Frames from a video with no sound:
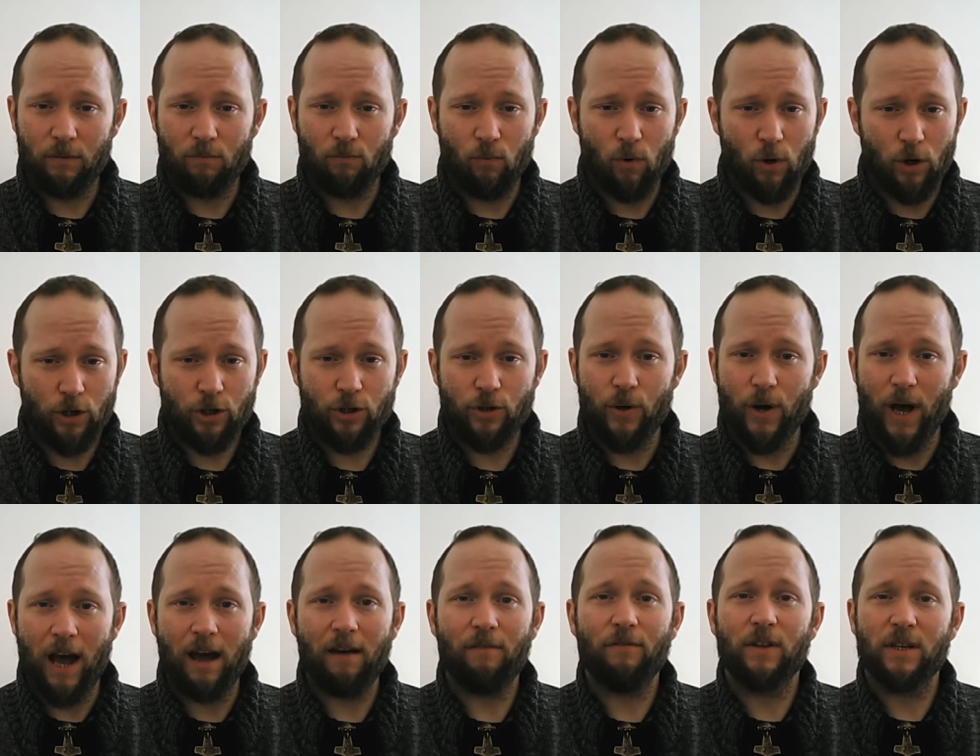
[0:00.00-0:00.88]
once you
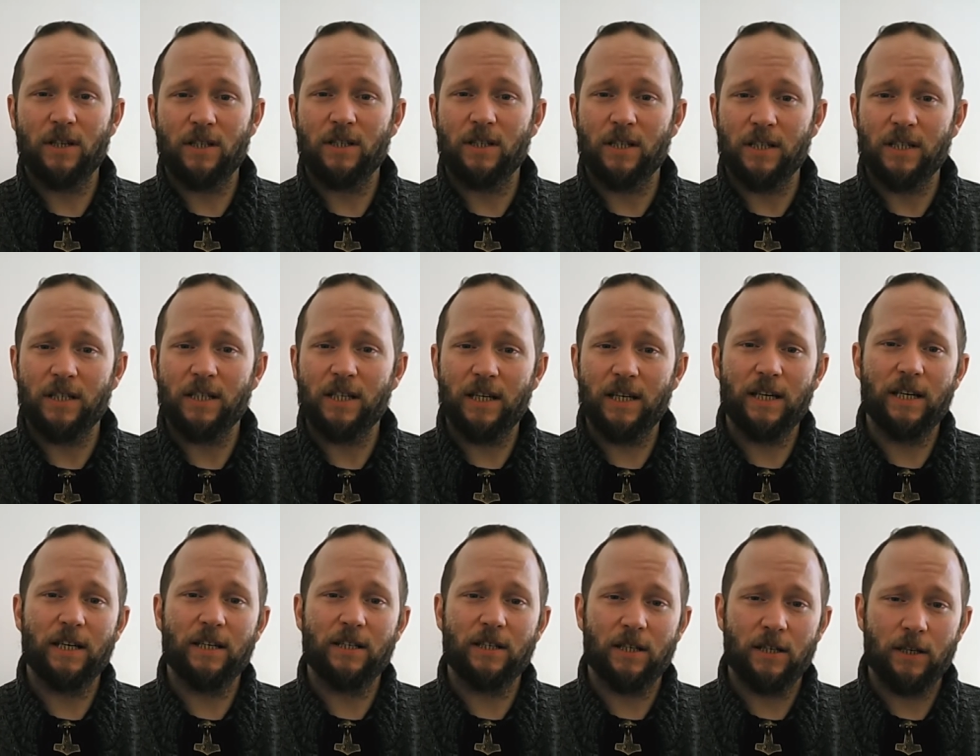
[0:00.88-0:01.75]
have this
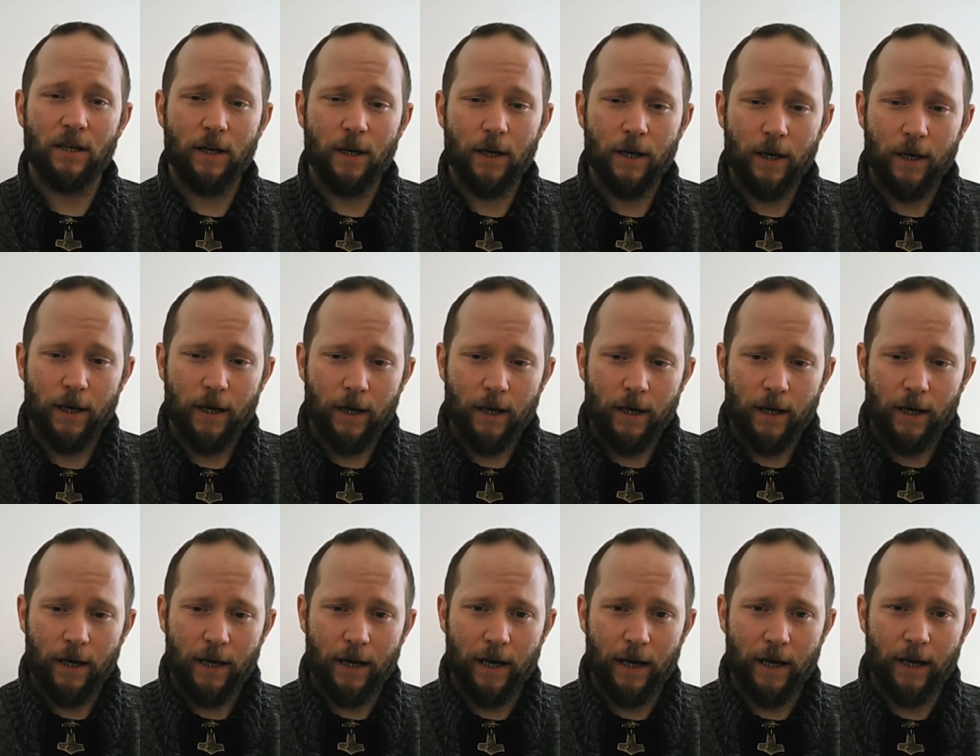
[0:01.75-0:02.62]
disease
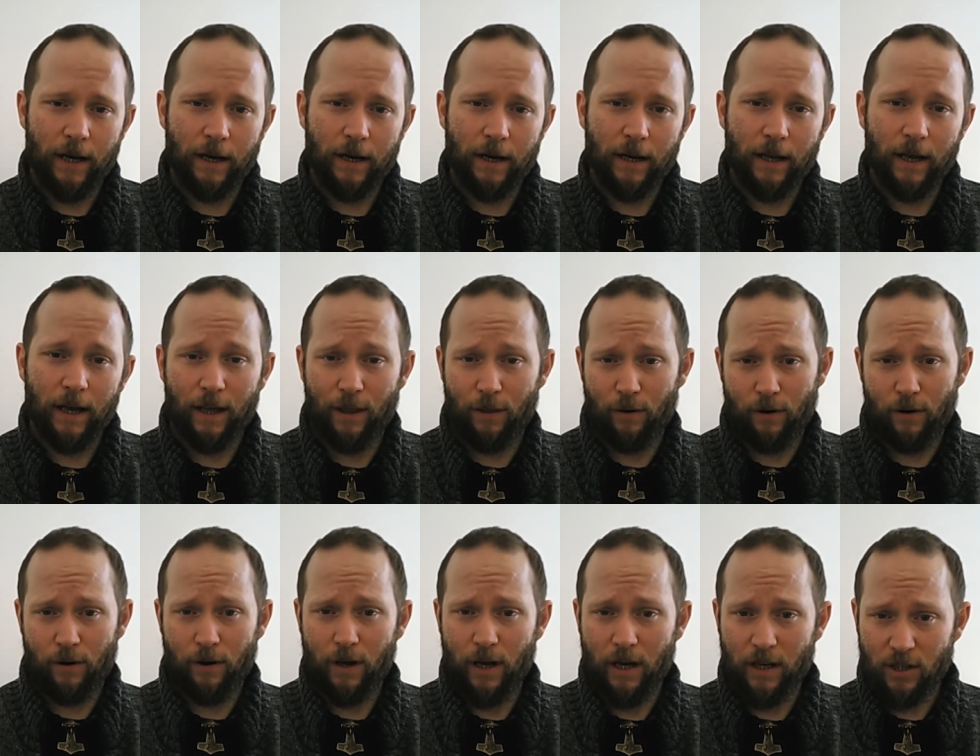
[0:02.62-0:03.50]
in
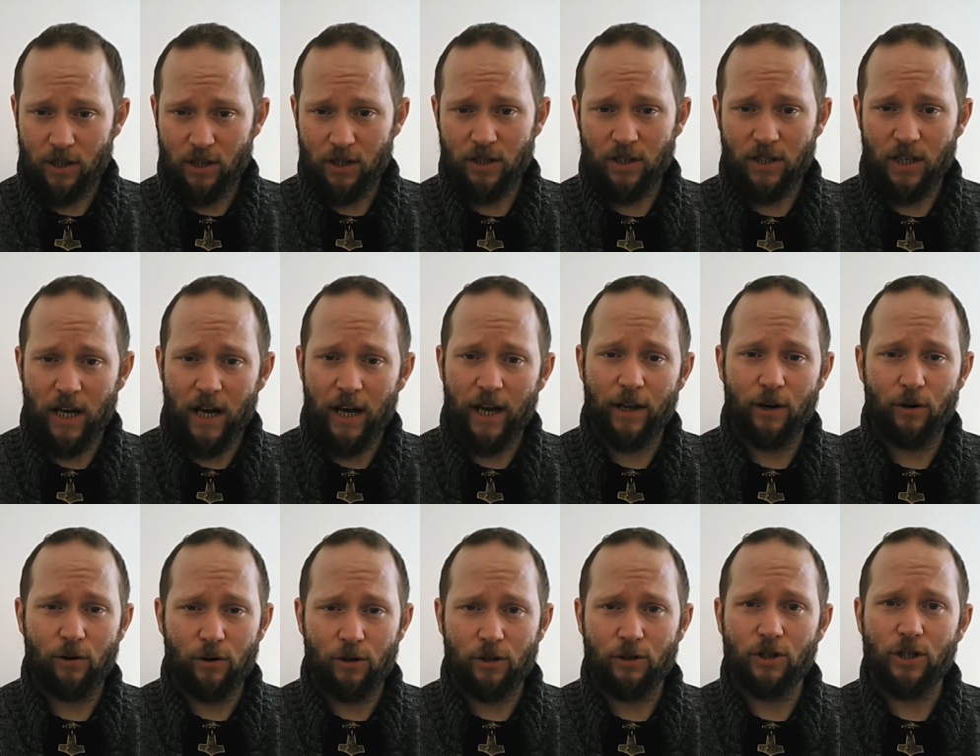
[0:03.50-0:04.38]
either a society
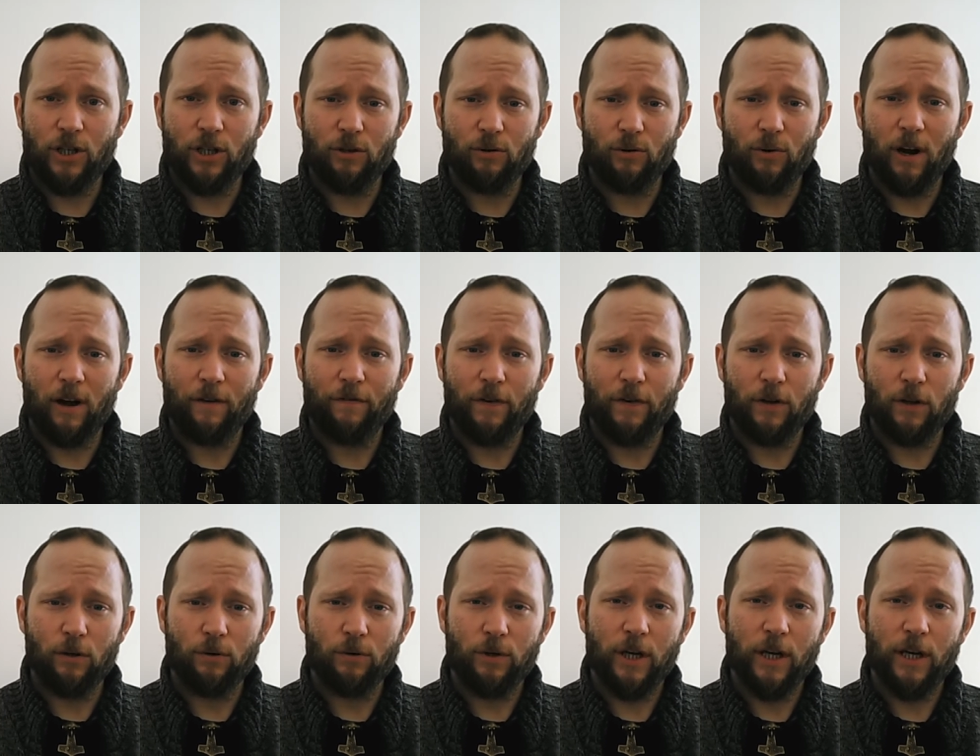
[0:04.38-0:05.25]
or a geographic
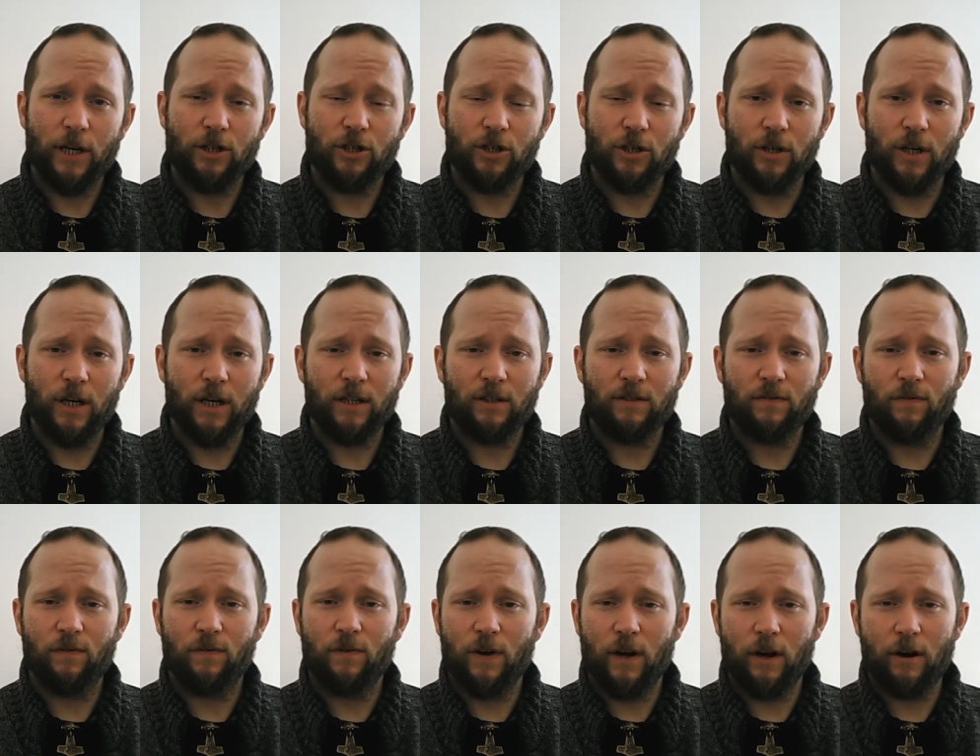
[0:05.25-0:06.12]
location, it's
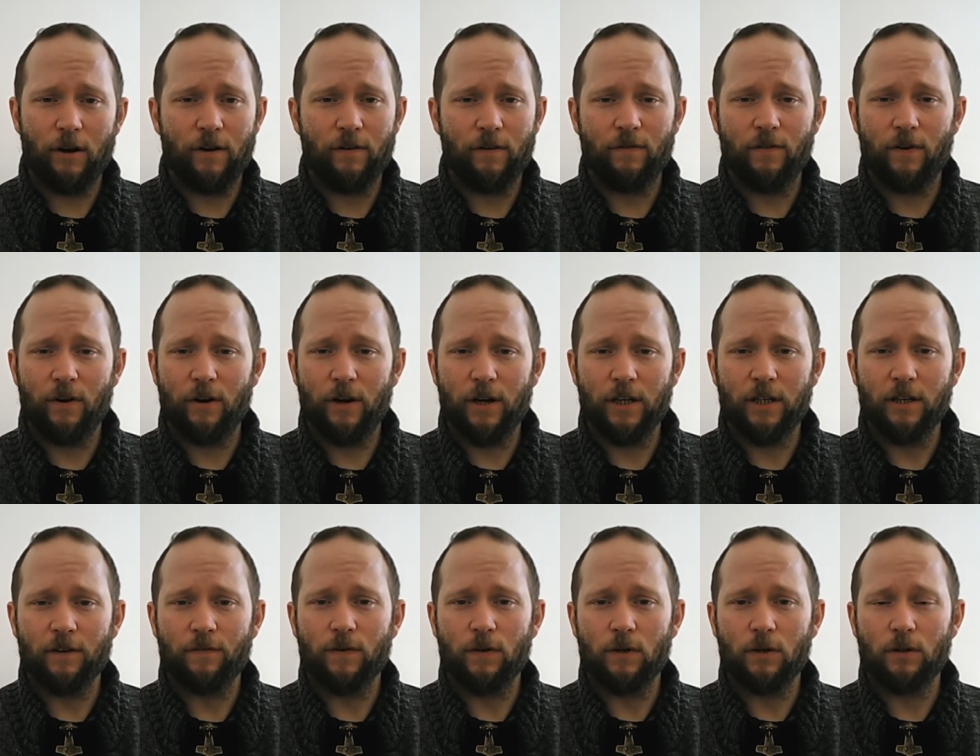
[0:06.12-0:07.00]
very very
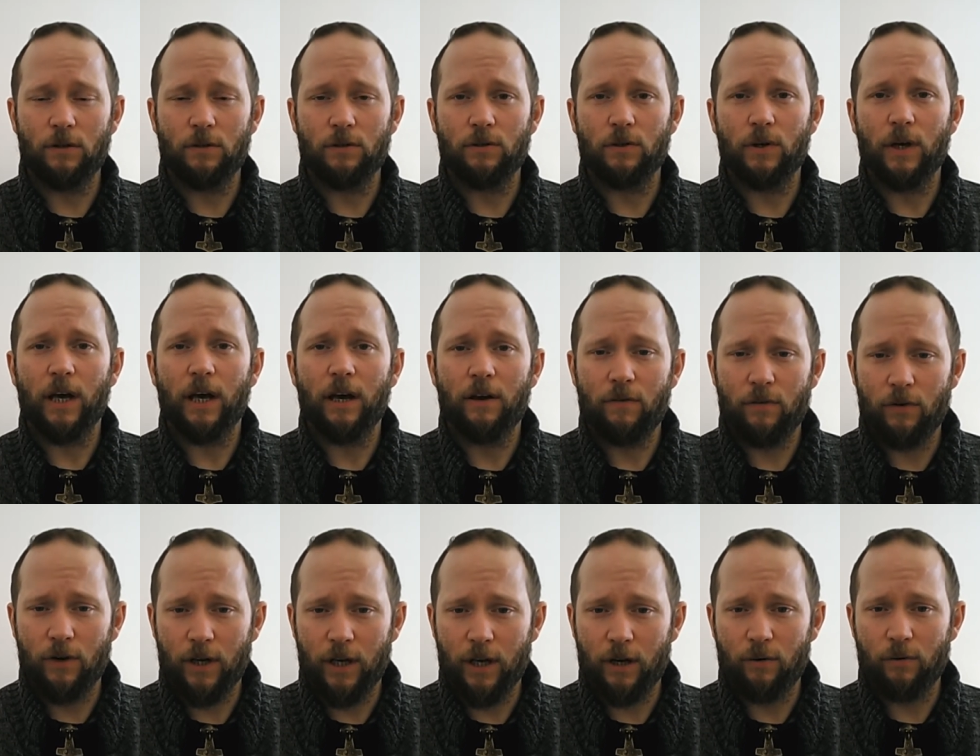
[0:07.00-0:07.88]
difficult to
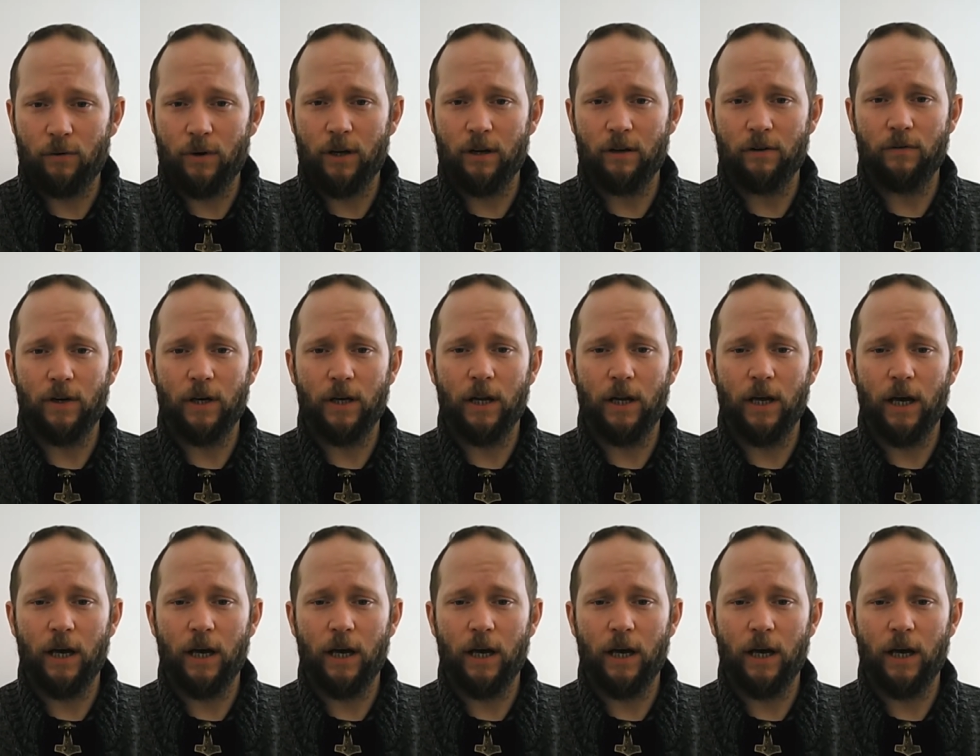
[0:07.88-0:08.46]
ever get rid of it.